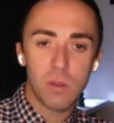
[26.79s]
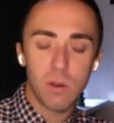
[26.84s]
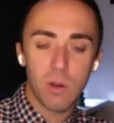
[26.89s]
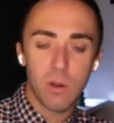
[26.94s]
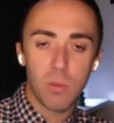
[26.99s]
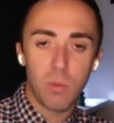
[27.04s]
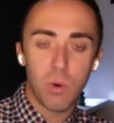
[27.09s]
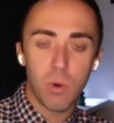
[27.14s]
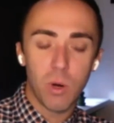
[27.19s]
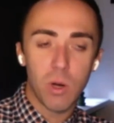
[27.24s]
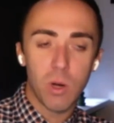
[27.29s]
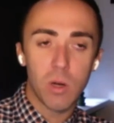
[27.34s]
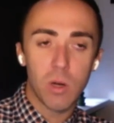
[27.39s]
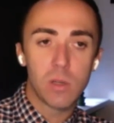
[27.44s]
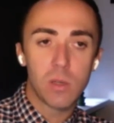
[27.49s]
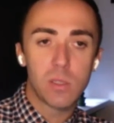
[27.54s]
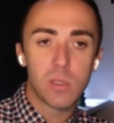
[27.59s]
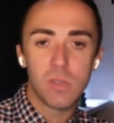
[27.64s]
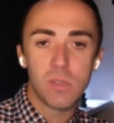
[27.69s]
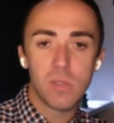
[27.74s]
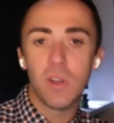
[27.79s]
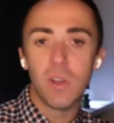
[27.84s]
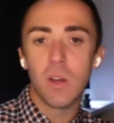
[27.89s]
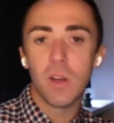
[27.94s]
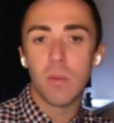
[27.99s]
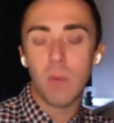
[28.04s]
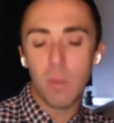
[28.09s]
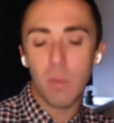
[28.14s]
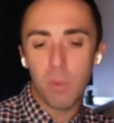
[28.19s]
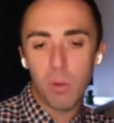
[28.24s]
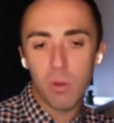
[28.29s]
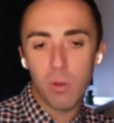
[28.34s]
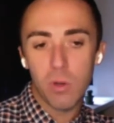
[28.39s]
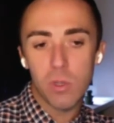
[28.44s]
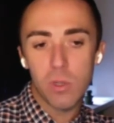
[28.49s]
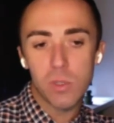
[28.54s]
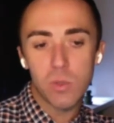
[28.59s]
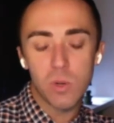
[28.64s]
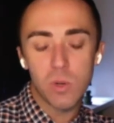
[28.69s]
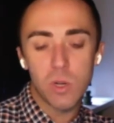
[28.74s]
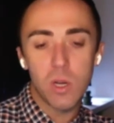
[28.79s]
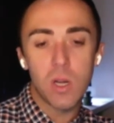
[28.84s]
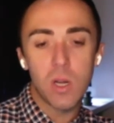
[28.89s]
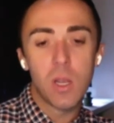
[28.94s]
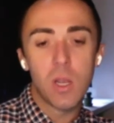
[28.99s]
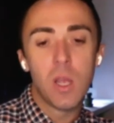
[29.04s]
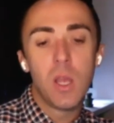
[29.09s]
more severe bipolar disorder.